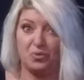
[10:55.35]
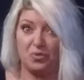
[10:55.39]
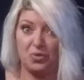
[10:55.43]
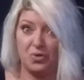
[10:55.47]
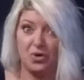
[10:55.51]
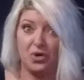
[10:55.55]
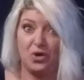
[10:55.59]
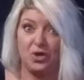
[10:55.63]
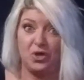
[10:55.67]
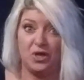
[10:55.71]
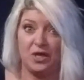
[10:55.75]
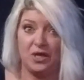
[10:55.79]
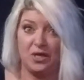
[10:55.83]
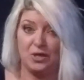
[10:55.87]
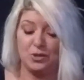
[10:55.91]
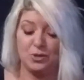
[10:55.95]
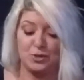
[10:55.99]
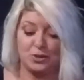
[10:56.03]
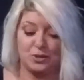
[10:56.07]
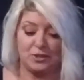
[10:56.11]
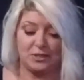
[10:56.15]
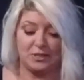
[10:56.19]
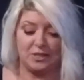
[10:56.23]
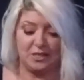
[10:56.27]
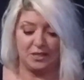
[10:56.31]
really
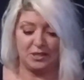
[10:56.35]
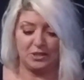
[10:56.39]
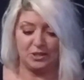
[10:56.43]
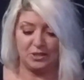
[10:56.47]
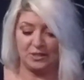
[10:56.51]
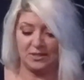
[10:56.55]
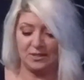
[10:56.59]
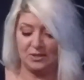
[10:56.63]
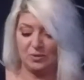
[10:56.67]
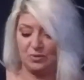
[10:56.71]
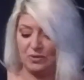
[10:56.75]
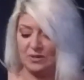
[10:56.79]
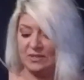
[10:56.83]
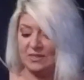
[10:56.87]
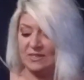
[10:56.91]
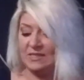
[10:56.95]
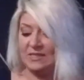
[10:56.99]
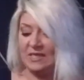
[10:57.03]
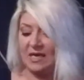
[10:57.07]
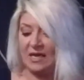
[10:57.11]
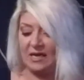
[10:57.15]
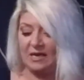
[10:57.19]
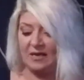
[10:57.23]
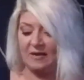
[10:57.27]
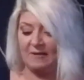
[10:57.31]
interesting. Just 1
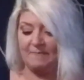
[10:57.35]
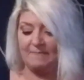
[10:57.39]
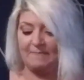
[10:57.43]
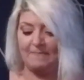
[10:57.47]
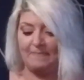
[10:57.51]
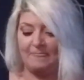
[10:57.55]
second.